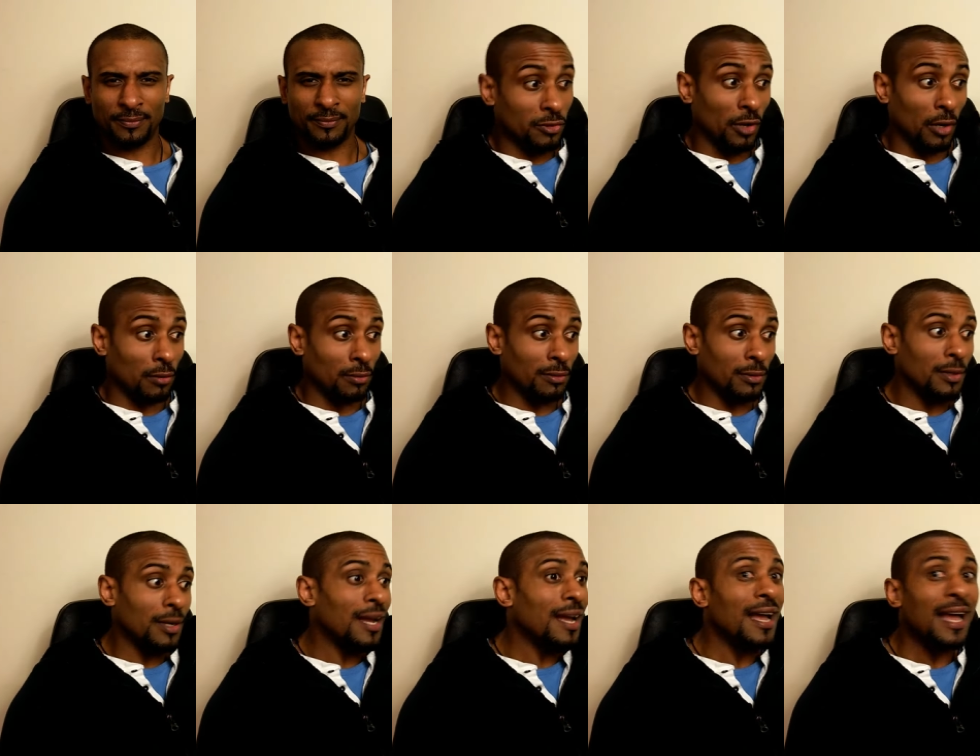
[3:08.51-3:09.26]

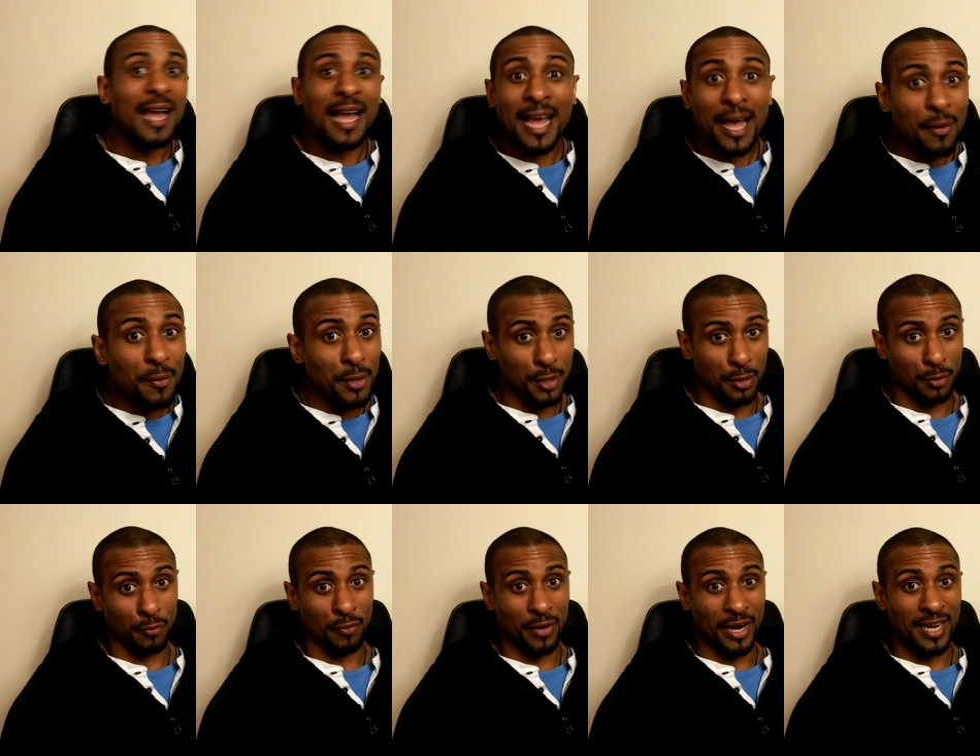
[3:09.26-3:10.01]
So, how
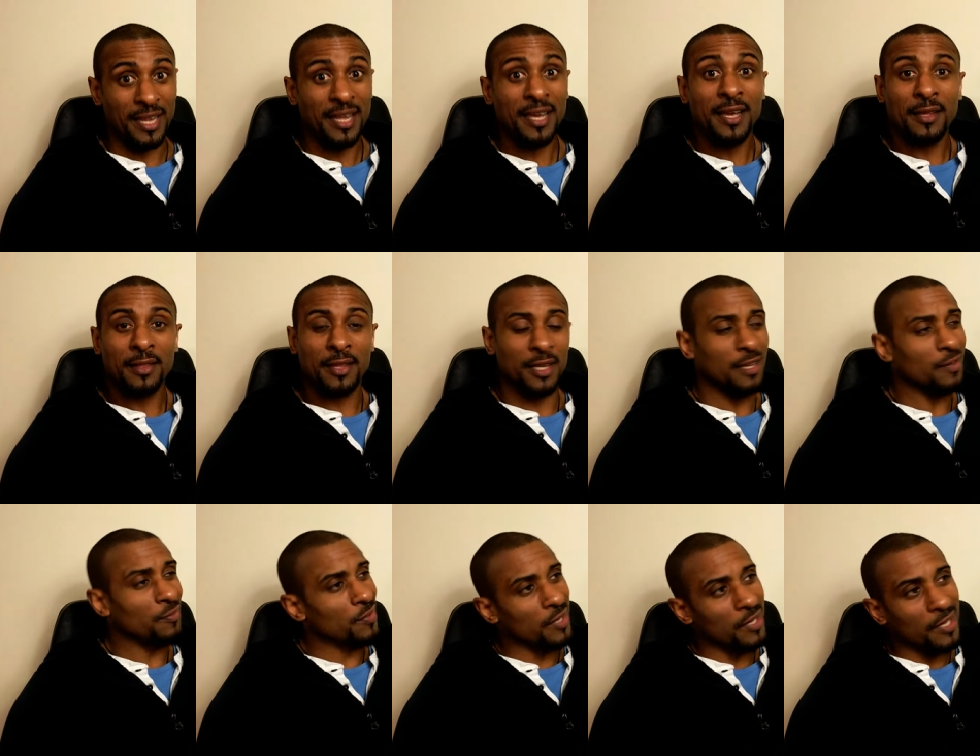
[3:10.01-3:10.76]
do you rate
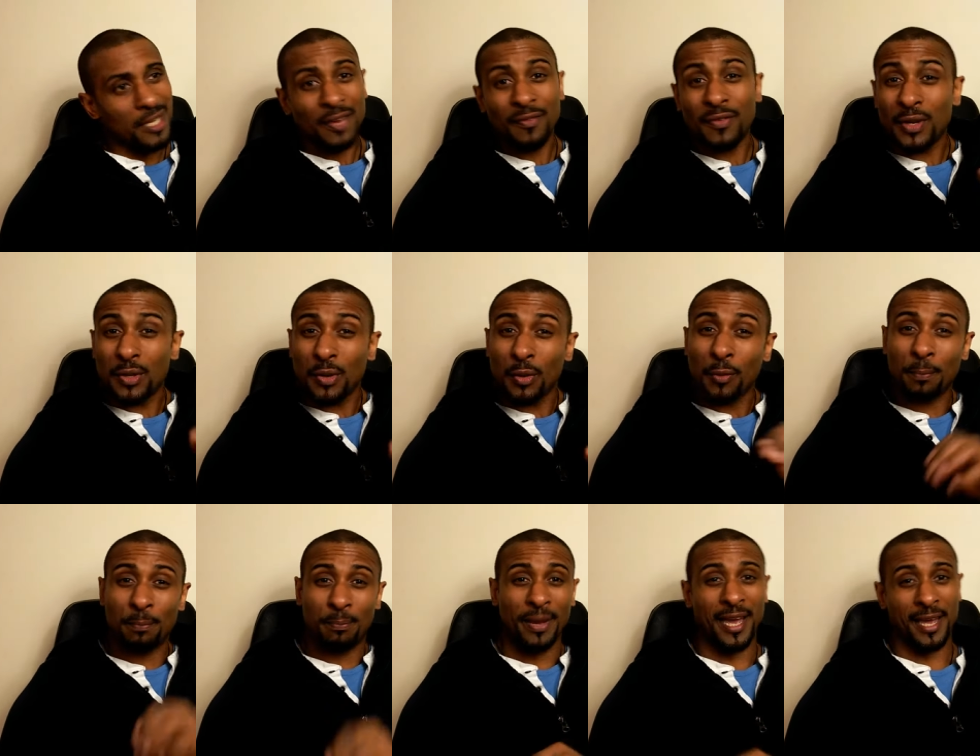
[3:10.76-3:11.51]
that you've given
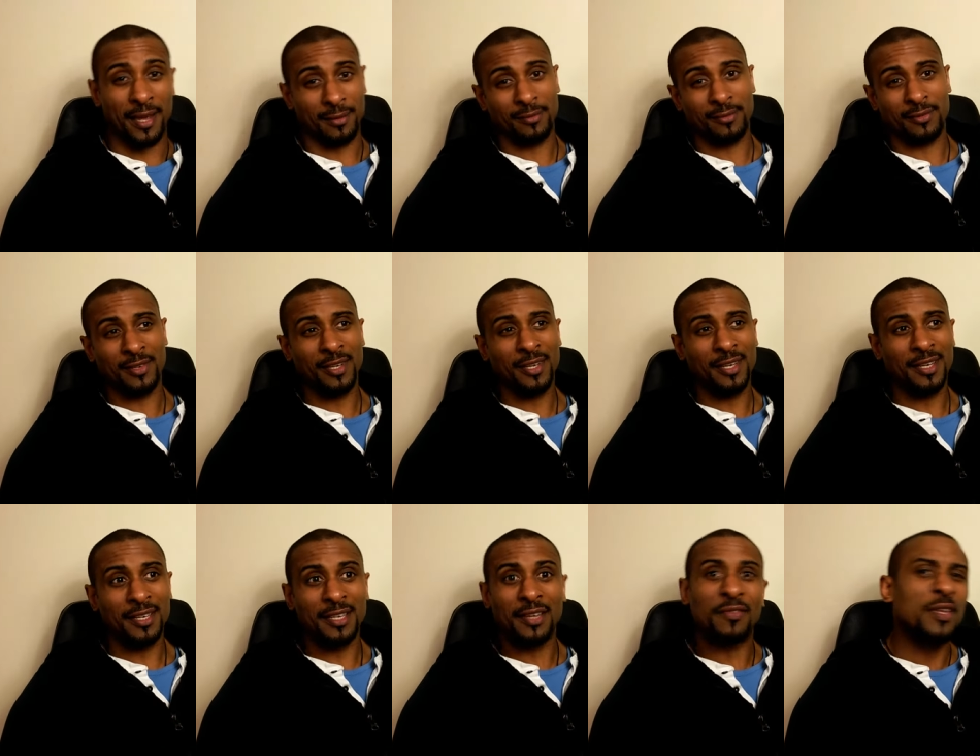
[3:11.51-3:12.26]
your best
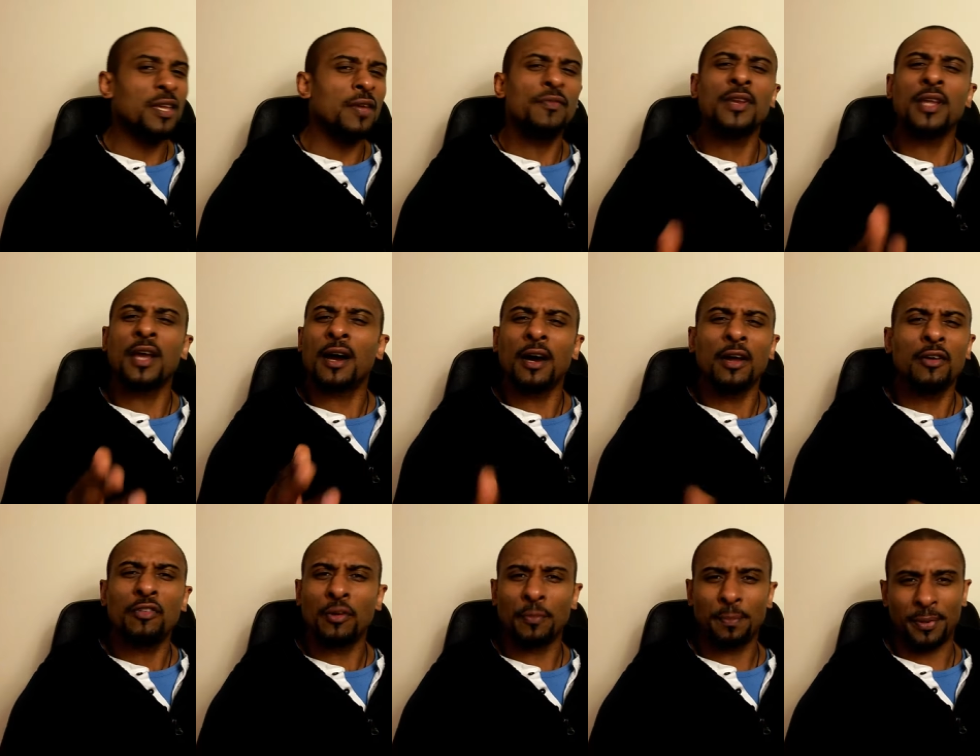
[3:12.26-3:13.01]
You've given your
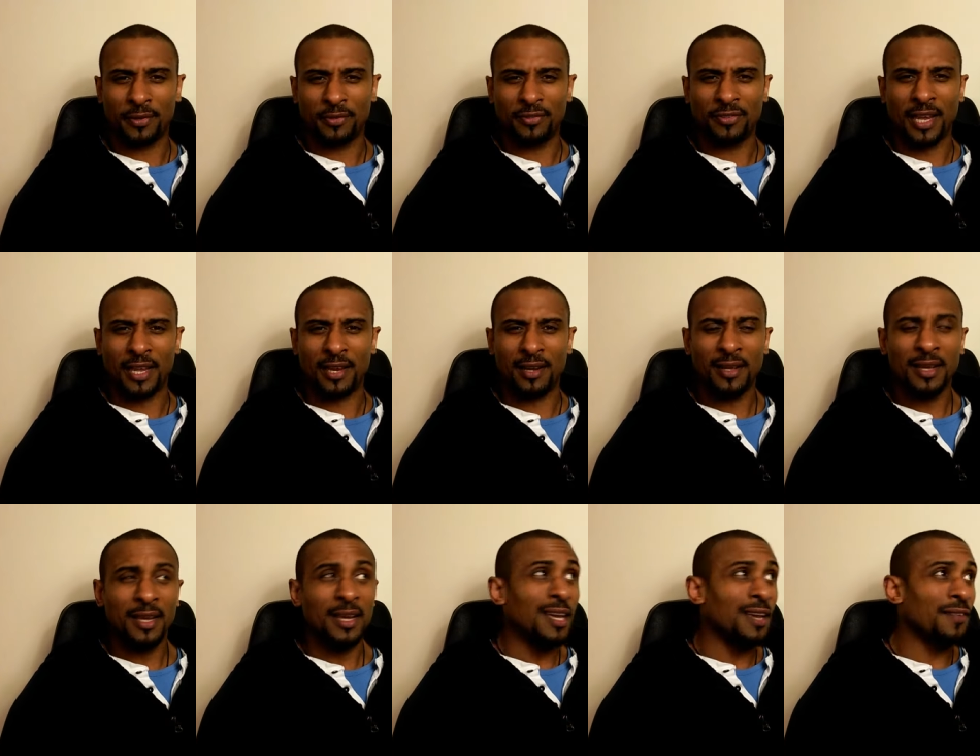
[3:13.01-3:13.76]

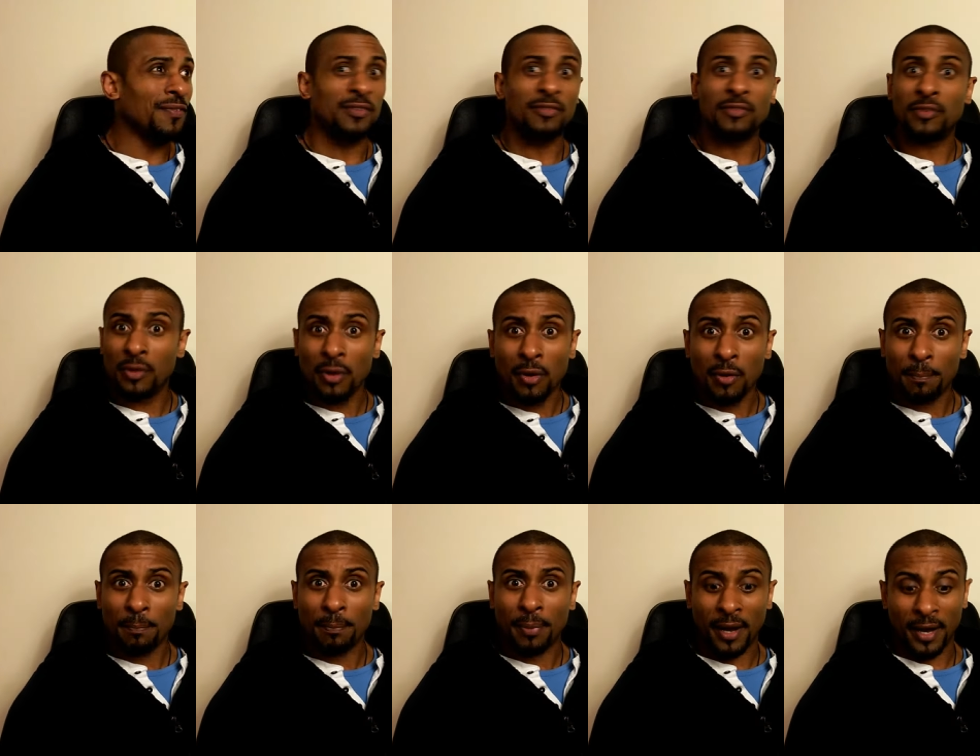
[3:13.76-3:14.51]
100% if it's
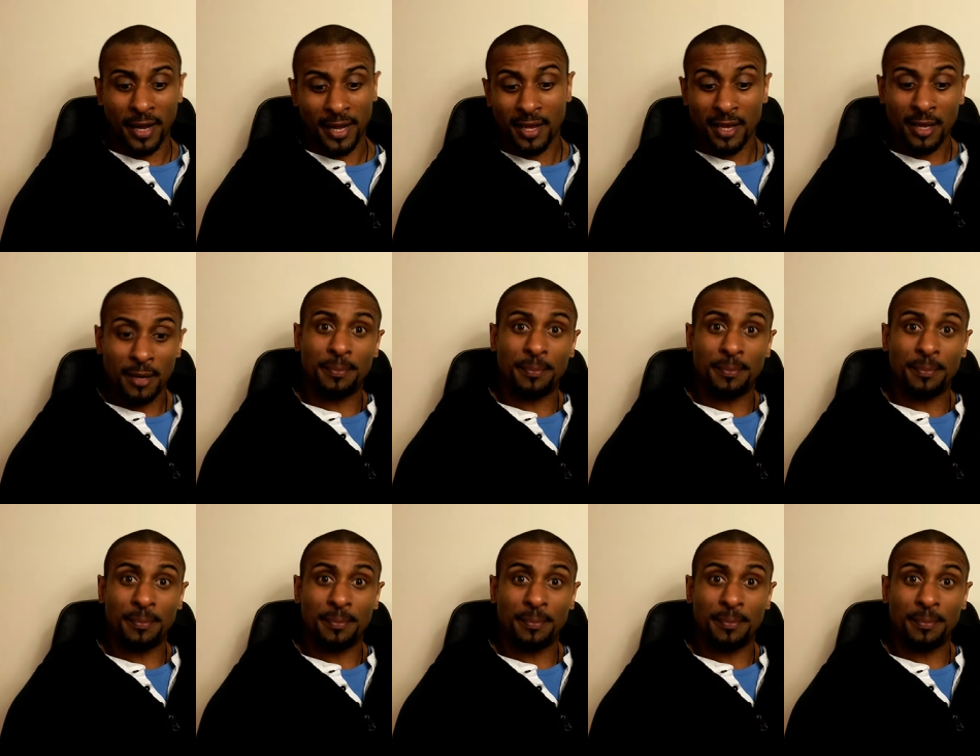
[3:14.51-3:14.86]
not by